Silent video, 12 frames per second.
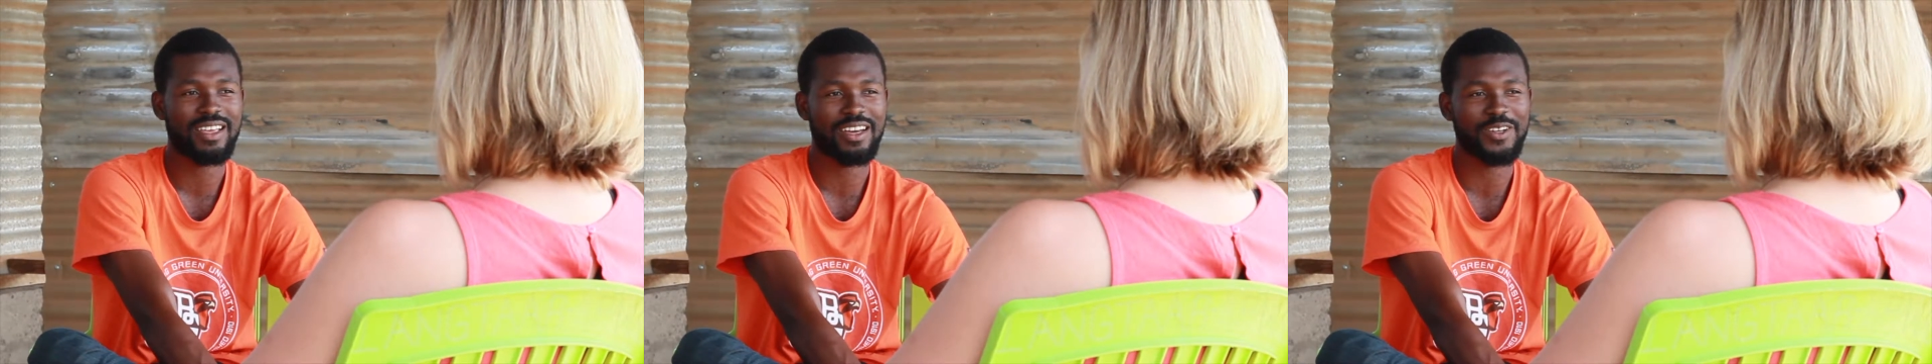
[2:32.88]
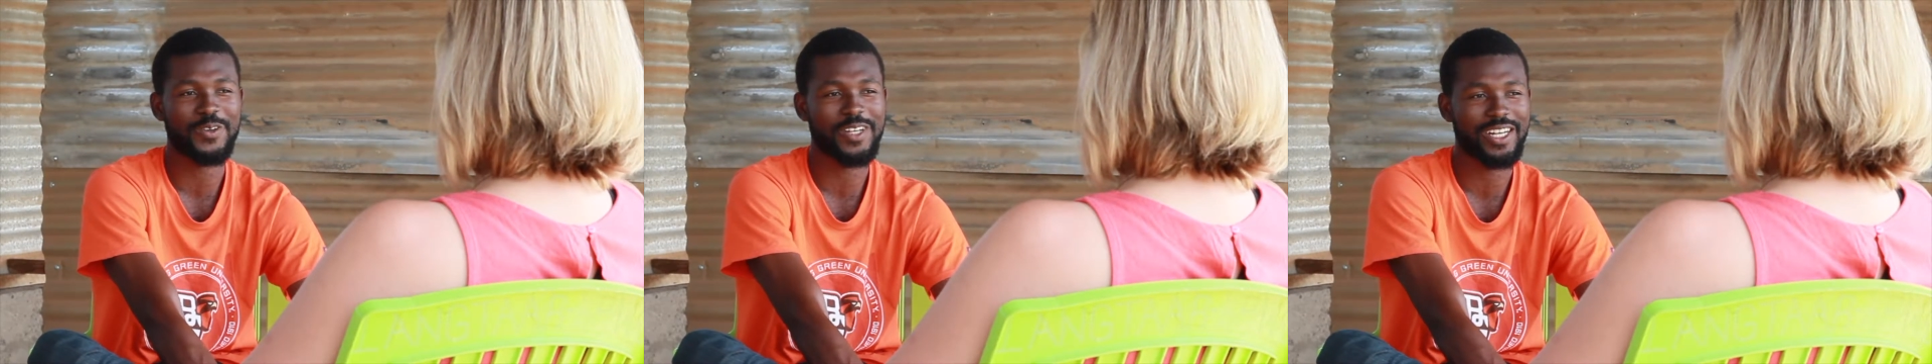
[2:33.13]

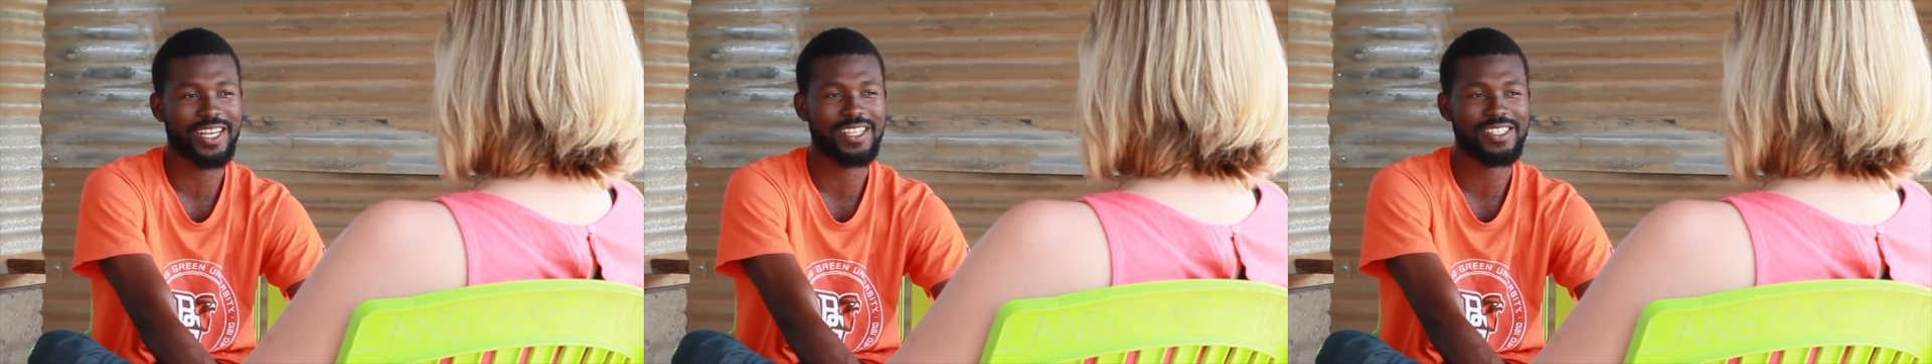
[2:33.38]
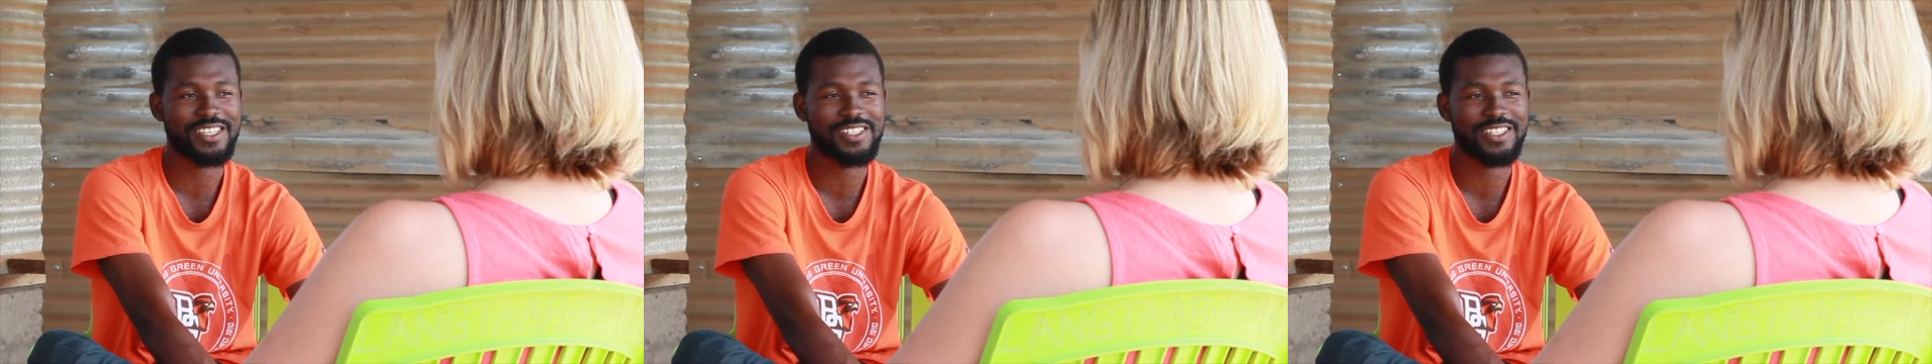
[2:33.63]
an
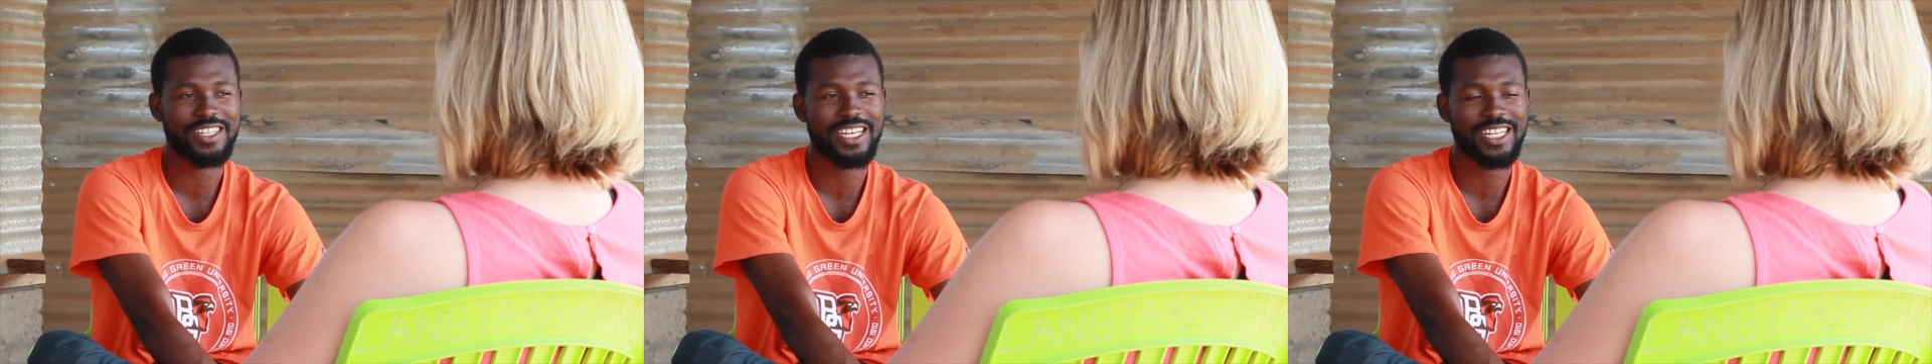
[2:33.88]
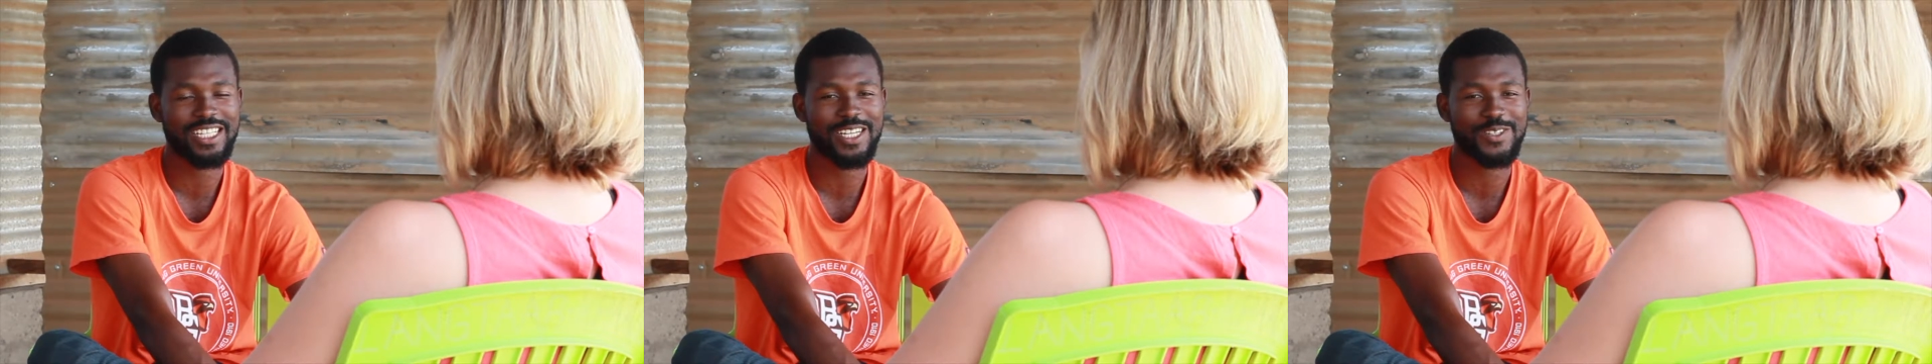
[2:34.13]
organization
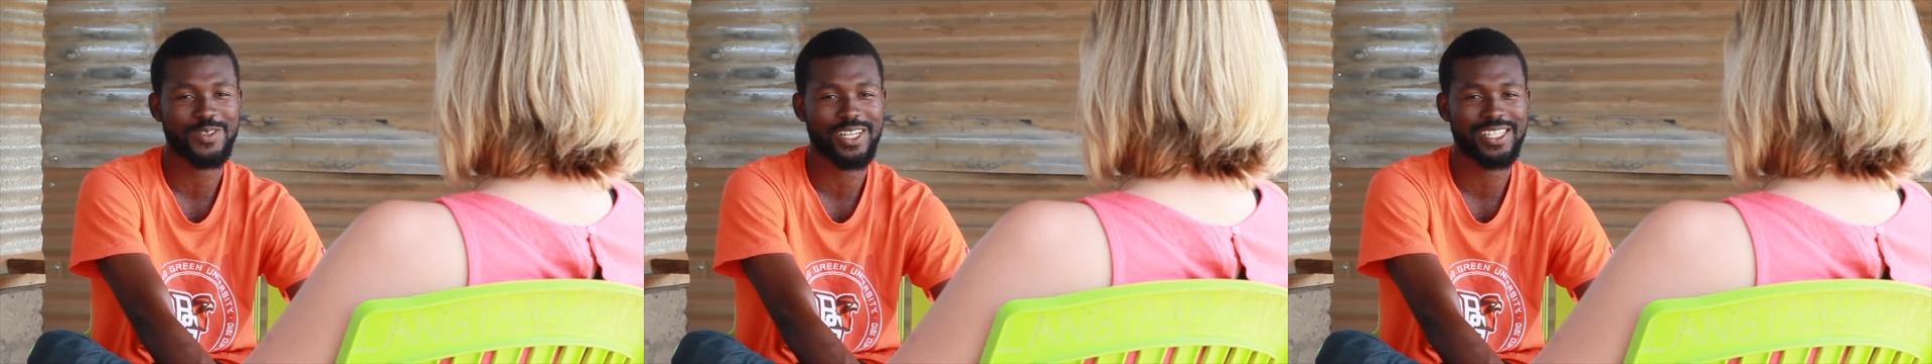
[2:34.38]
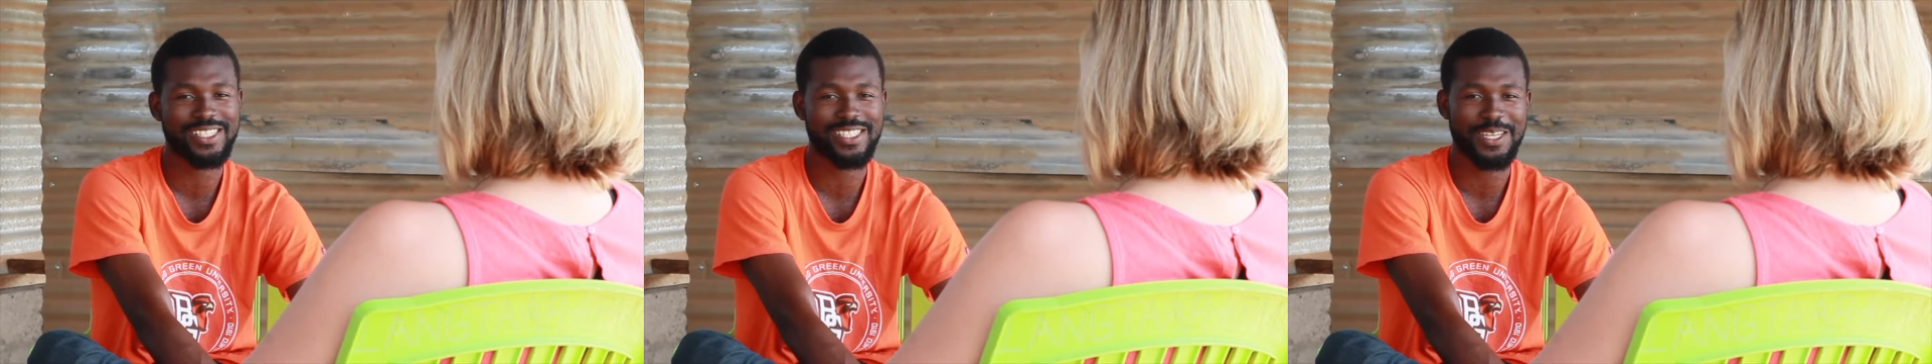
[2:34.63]
that
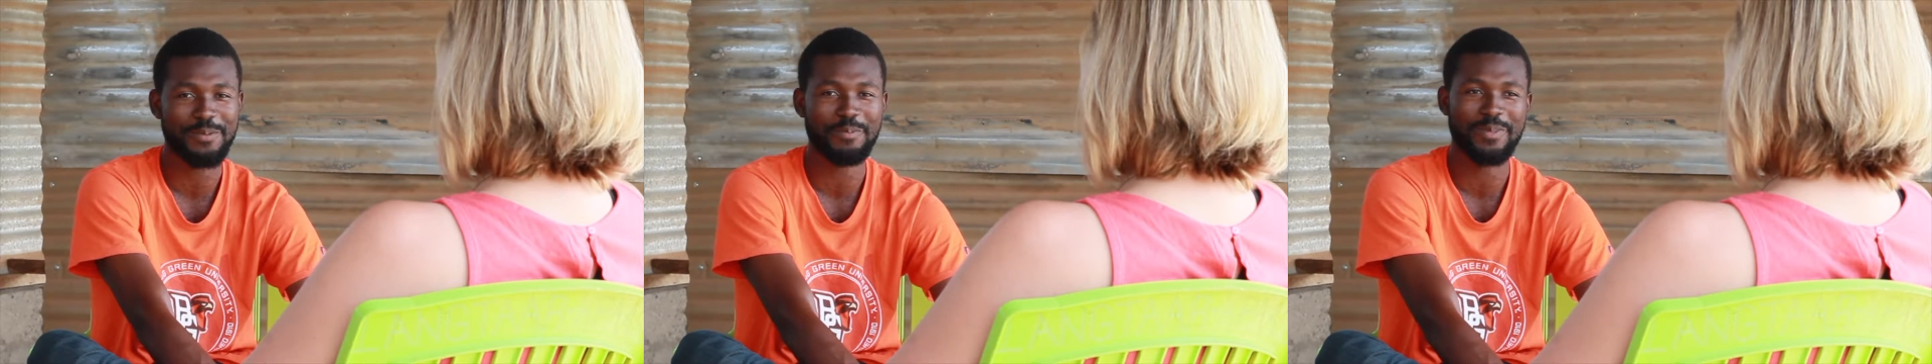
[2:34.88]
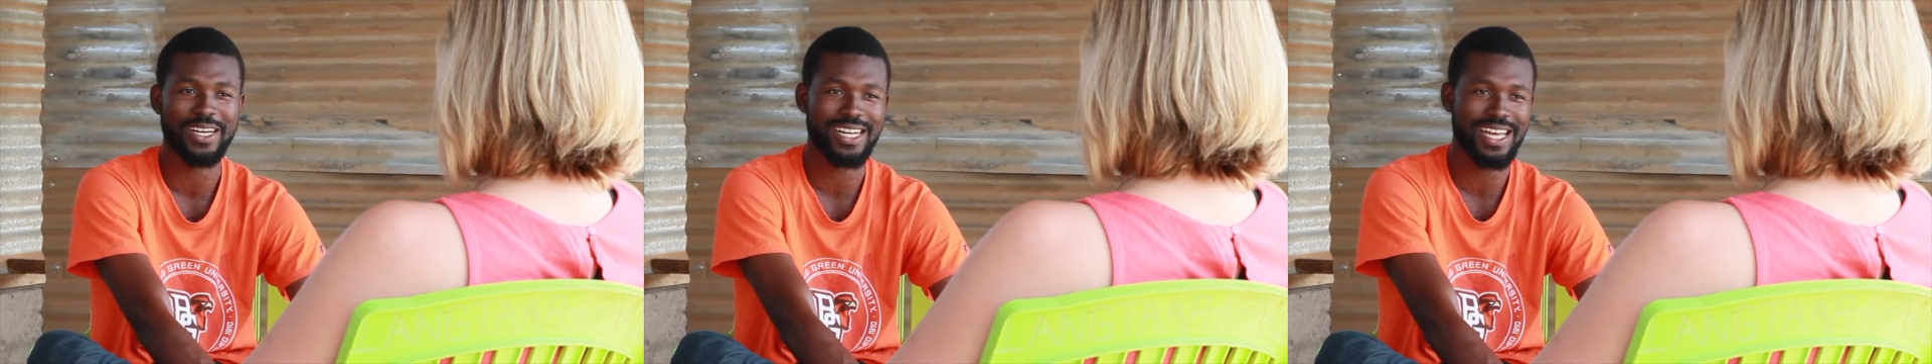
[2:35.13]
actually
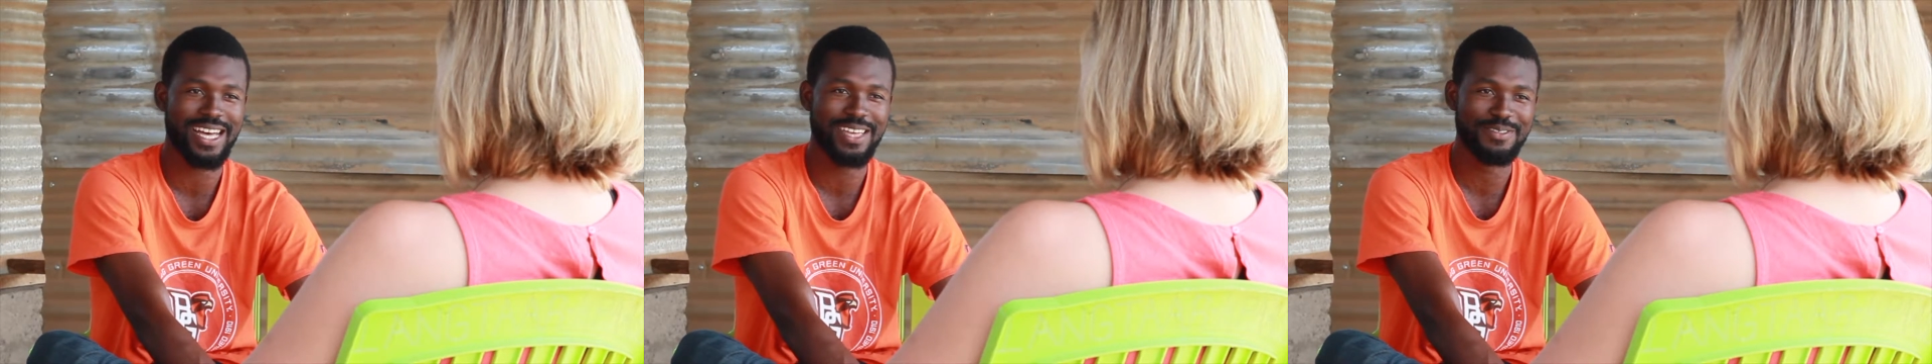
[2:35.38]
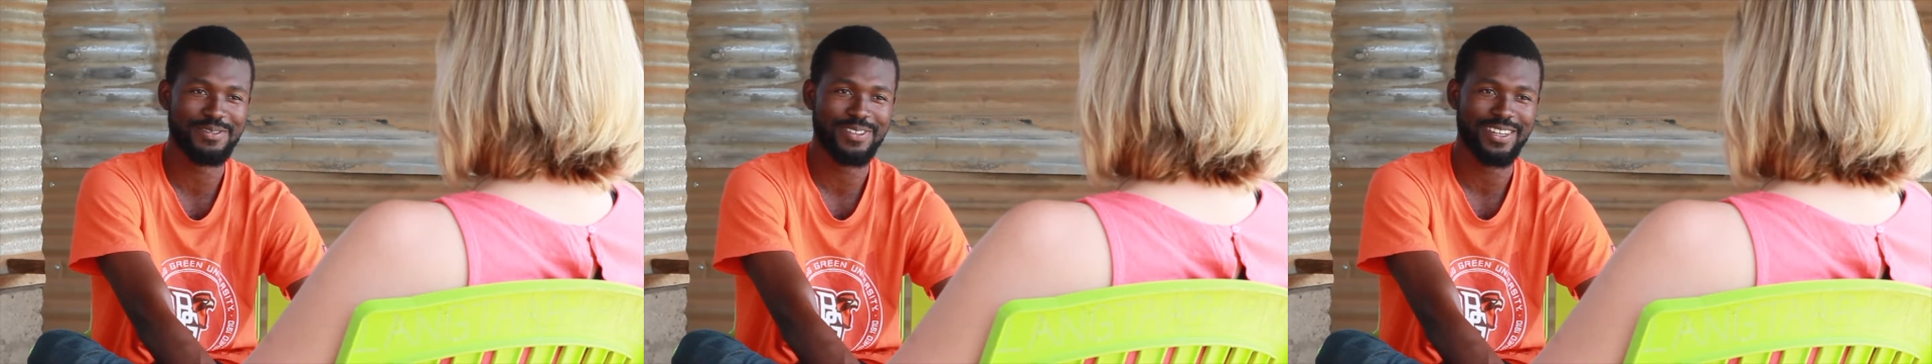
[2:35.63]
shaped my
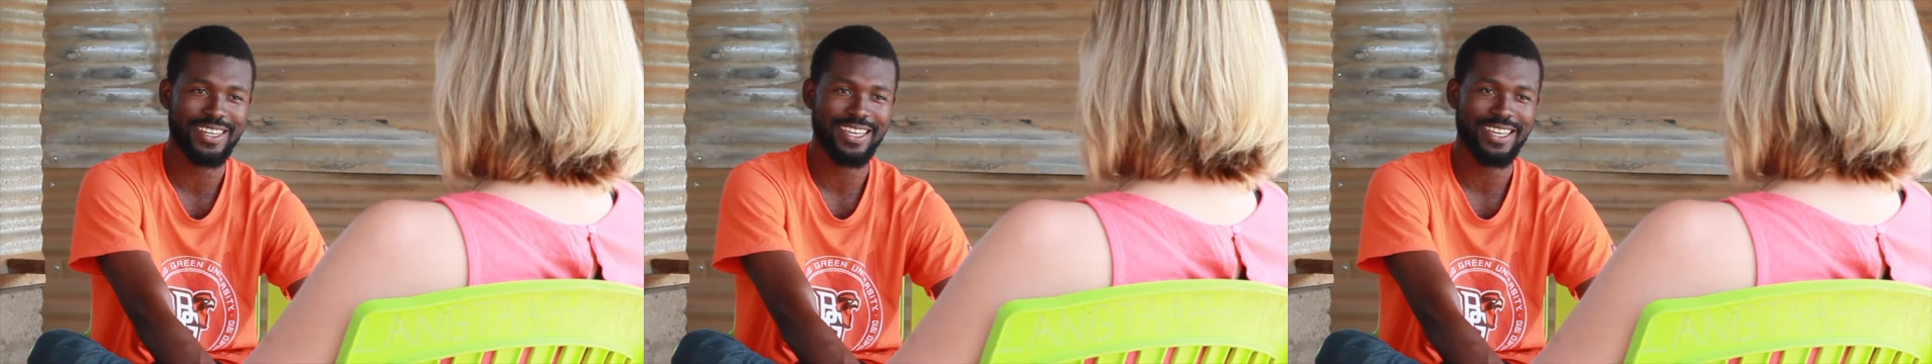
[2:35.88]
life,